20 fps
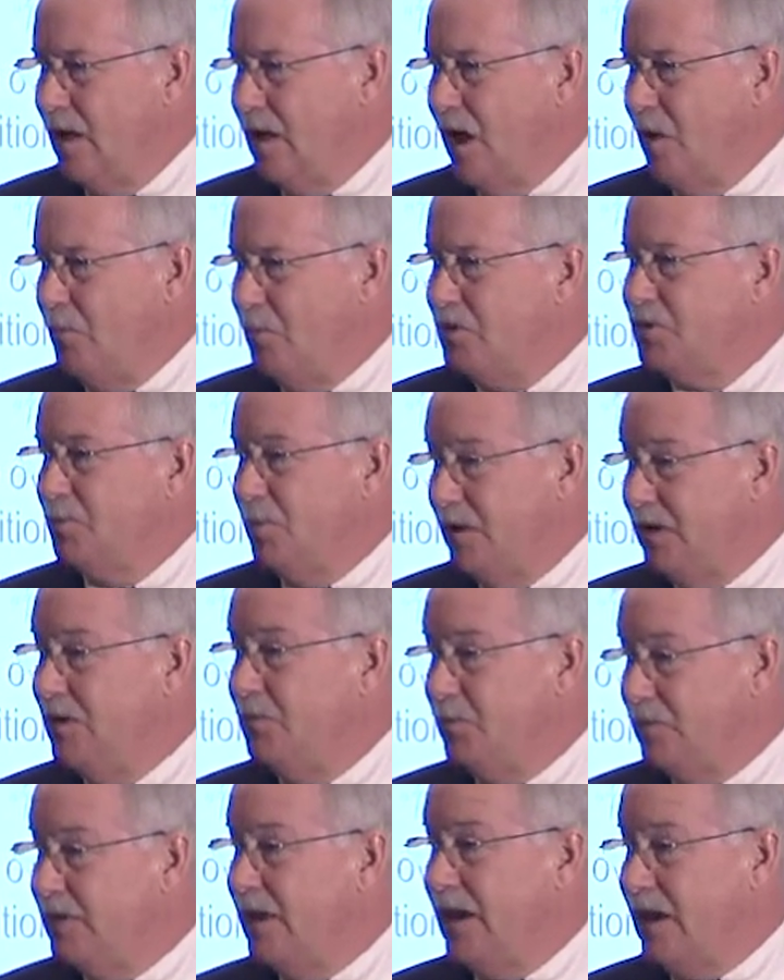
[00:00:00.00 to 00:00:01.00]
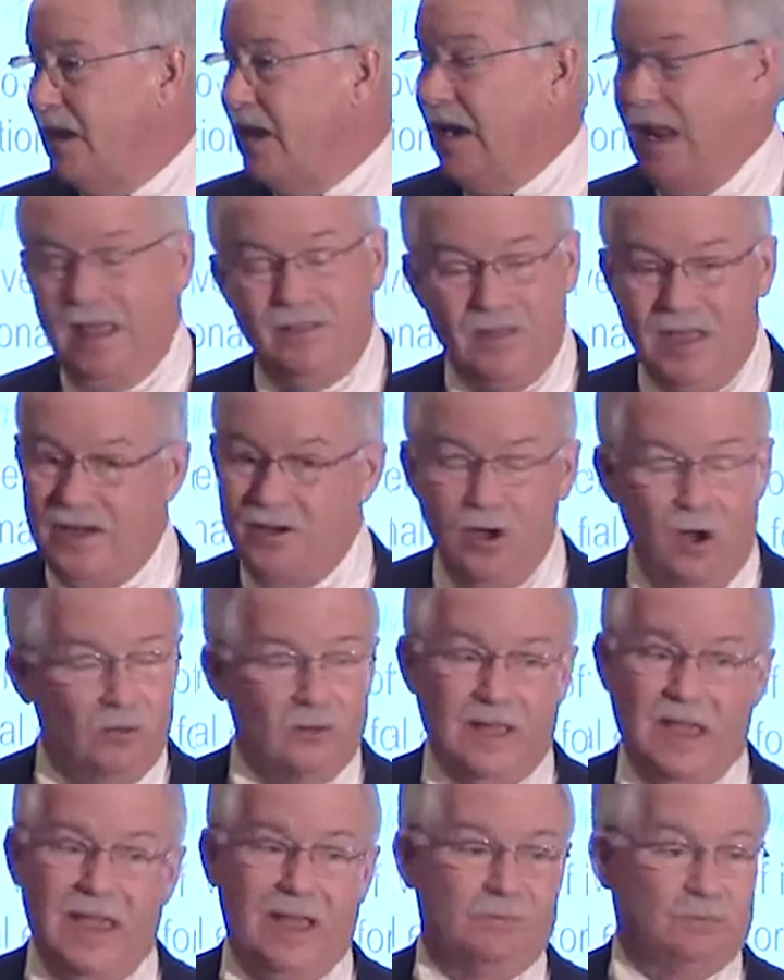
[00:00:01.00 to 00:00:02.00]
How much money would they get? And they know
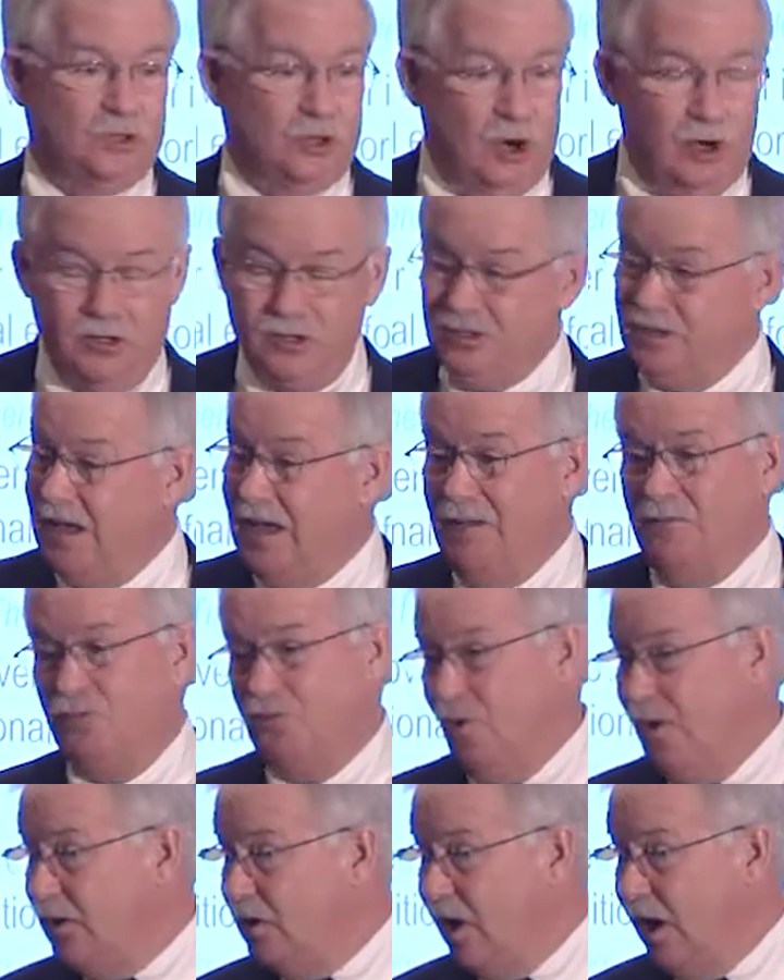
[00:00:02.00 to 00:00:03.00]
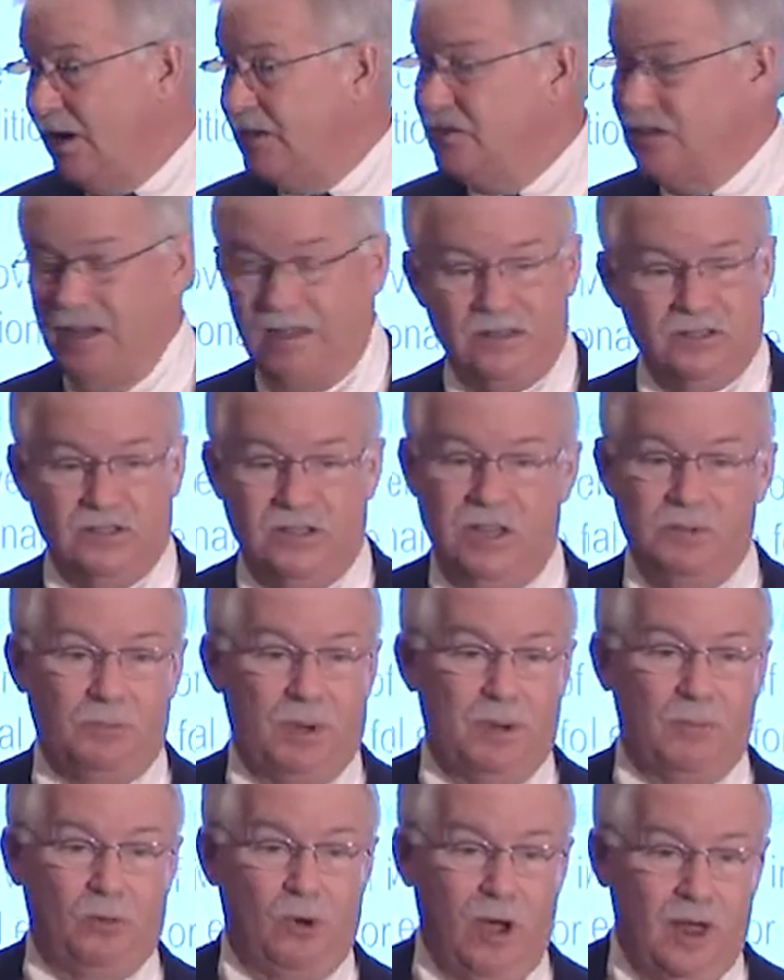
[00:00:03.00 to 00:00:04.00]
they have charts, they have trend lines, they can see it
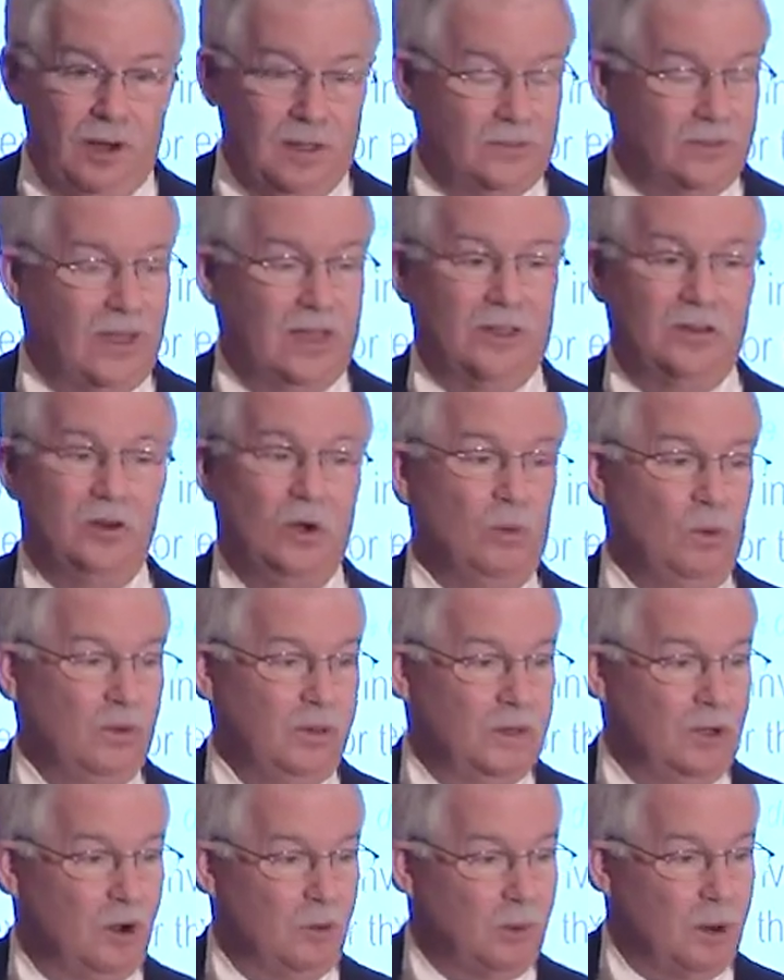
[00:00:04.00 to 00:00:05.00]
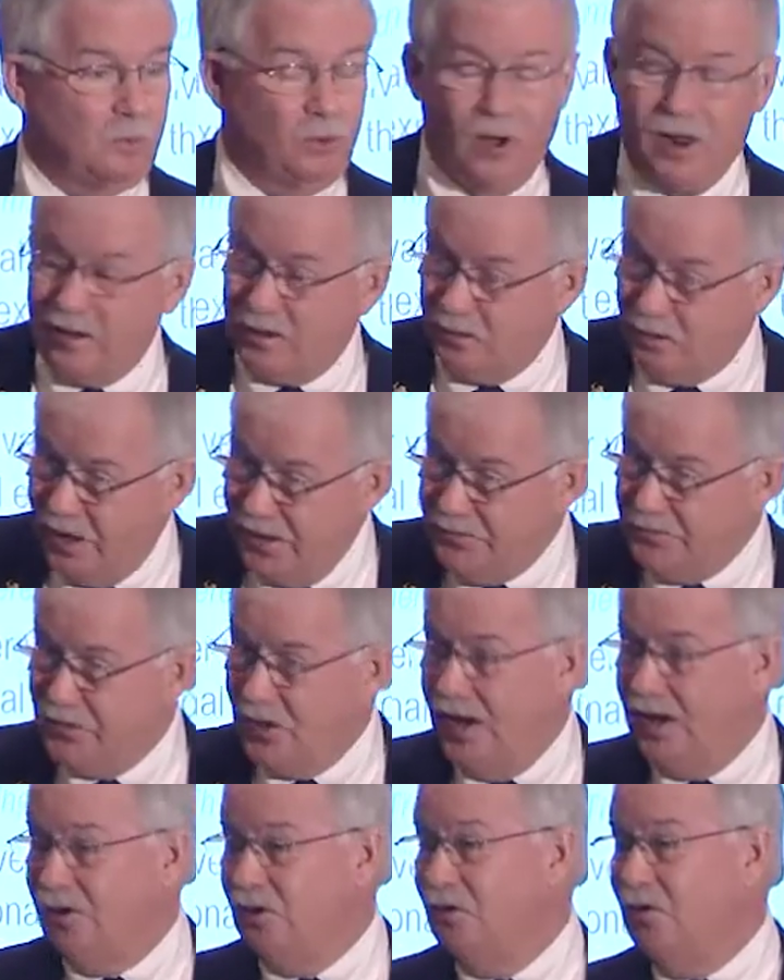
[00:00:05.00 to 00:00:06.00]
by product, they can know where they are by product life
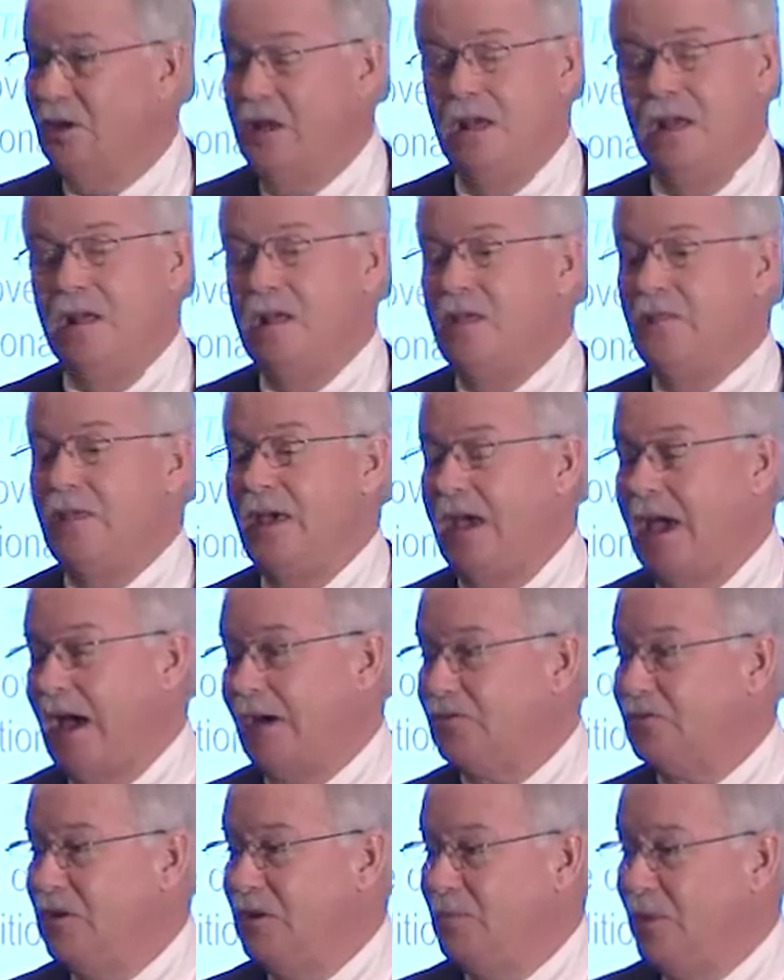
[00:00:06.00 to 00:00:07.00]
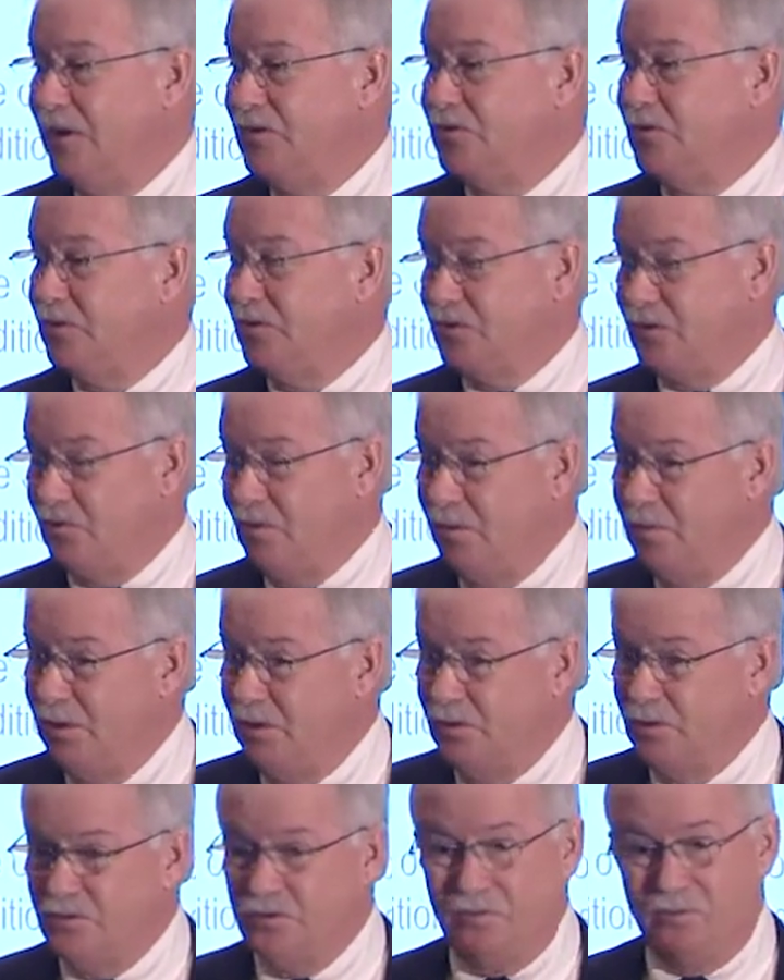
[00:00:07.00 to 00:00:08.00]
cycle. They actually measure
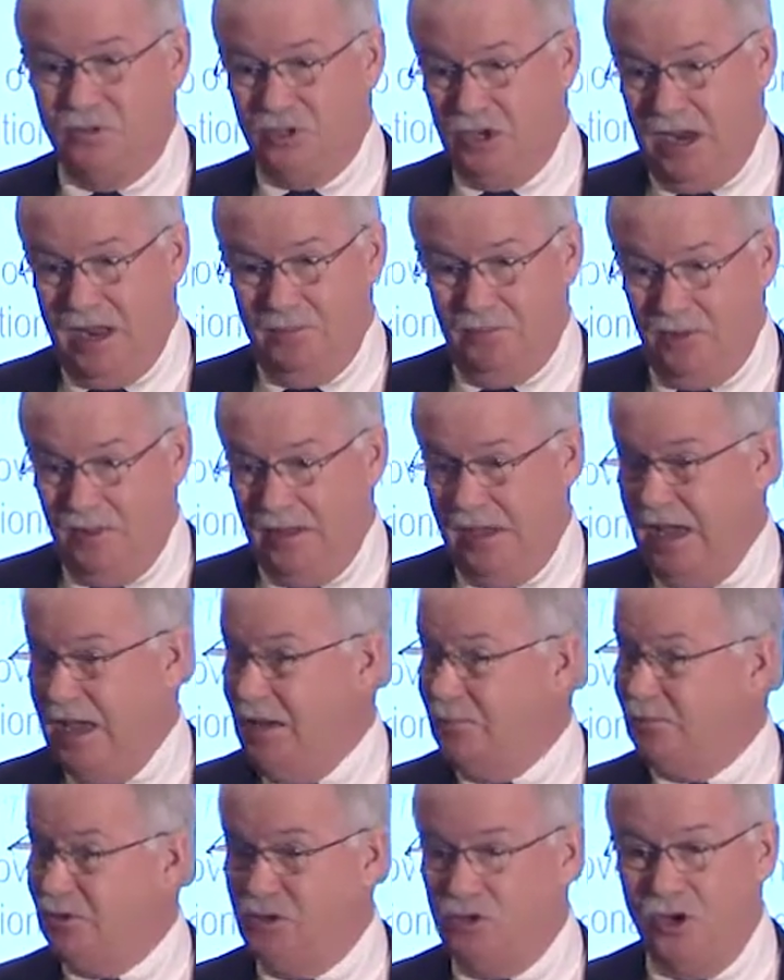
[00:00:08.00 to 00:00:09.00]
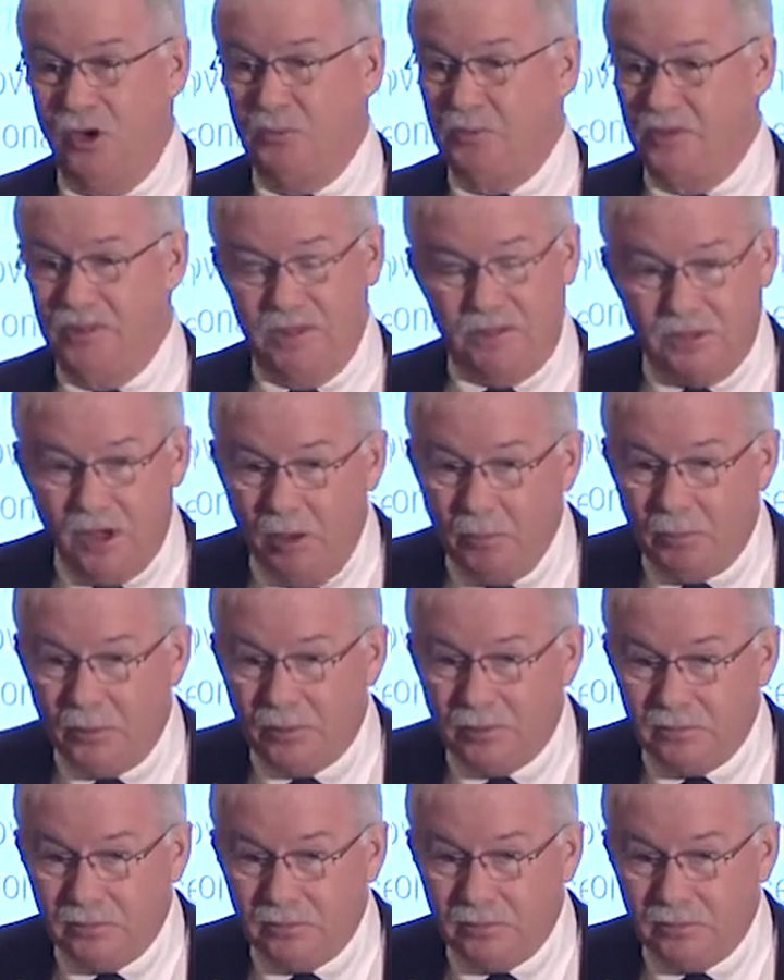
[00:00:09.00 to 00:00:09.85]
distributors from champ of the camp to chump of the dump,